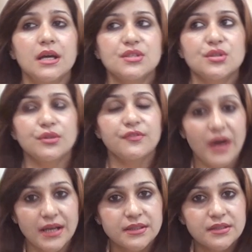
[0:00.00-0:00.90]
So the
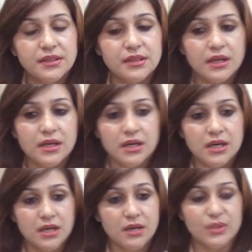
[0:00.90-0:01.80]
father
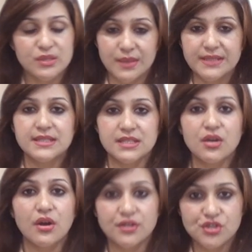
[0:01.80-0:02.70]
was once
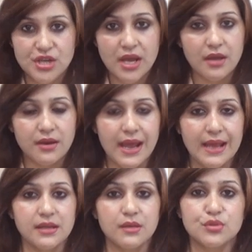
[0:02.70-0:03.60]
sitting on a chair
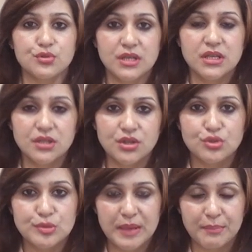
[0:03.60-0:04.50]
and he was reading a
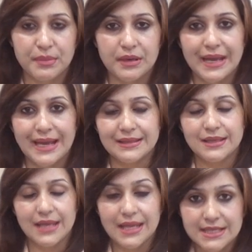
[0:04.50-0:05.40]
newspaper, and
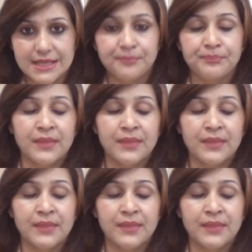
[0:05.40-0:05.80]
the lady